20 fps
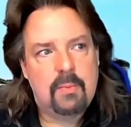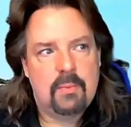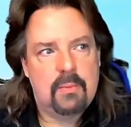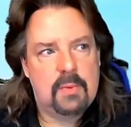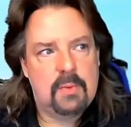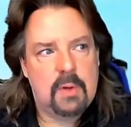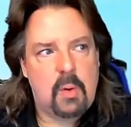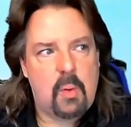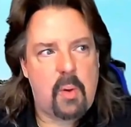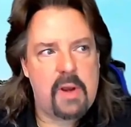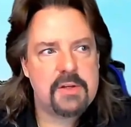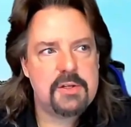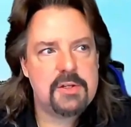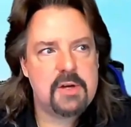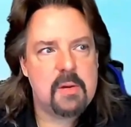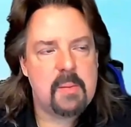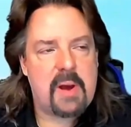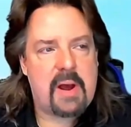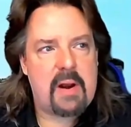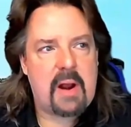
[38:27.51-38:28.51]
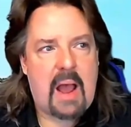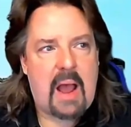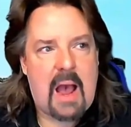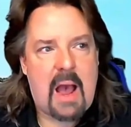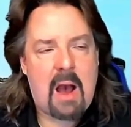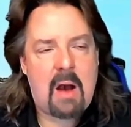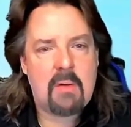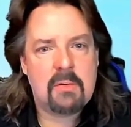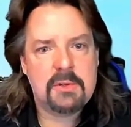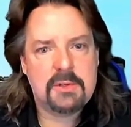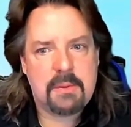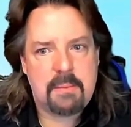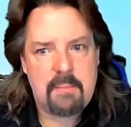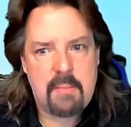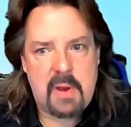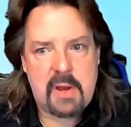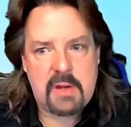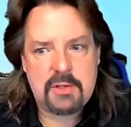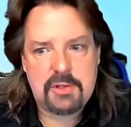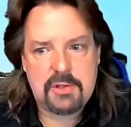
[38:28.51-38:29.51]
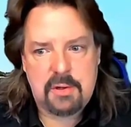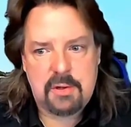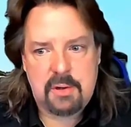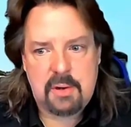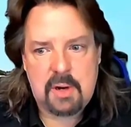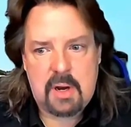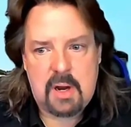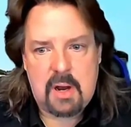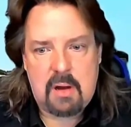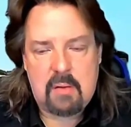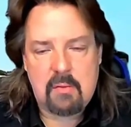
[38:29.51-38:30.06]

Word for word: the question about how to measure uh,